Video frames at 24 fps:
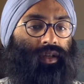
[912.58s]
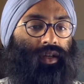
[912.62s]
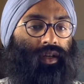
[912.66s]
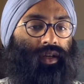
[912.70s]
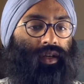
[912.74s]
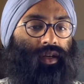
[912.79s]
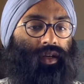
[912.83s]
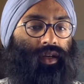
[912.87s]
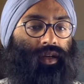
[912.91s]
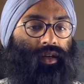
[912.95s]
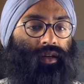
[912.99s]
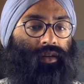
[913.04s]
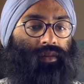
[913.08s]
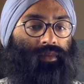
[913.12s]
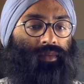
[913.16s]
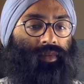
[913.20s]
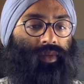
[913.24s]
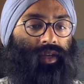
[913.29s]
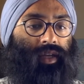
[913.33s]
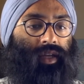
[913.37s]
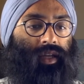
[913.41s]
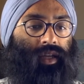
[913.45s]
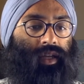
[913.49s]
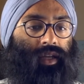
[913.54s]

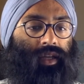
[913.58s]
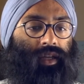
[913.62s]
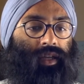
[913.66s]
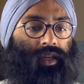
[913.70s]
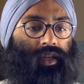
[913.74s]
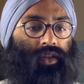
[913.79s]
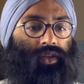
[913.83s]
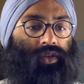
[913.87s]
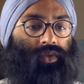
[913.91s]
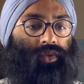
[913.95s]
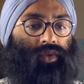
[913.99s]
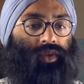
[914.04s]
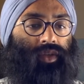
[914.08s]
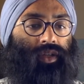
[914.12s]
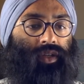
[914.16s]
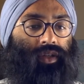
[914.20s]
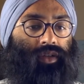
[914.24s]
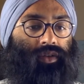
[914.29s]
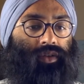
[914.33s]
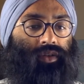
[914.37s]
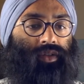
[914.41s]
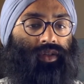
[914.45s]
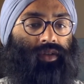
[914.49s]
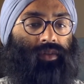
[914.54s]
Can I get you
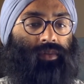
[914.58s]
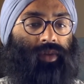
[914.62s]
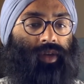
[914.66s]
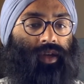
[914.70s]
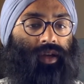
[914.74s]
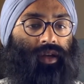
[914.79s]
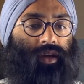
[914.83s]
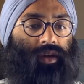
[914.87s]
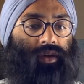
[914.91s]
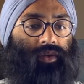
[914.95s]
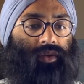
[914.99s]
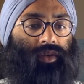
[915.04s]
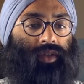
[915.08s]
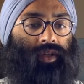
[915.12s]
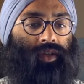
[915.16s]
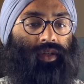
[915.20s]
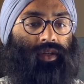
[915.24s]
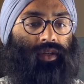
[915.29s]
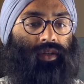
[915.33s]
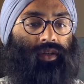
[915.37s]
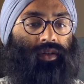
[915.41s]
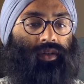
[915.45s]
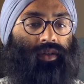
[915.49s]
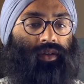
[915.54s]
here somehow?
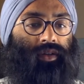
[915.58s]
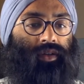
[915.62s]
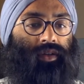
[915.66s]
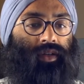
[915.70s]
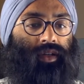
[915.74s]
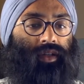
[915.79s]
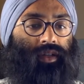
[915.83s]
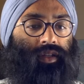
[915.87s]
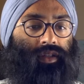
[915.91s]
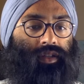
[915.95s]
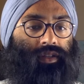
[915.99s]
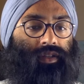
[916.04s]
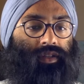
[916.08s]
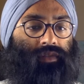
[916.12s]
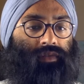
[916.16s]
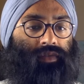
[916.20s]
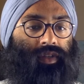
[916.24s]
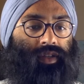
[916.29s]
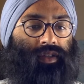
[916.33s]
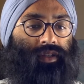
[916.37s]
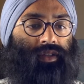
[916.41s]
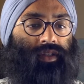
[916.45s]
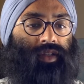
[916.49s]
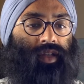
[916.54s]
Here at least
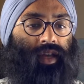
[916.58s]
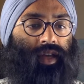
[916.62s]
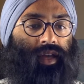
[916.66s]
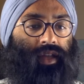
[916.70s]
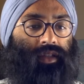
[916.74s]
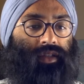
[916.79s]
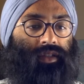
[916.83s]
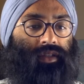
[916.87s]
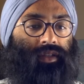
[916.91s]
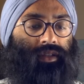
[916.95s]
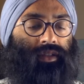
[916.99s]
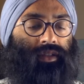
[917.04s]
defends that.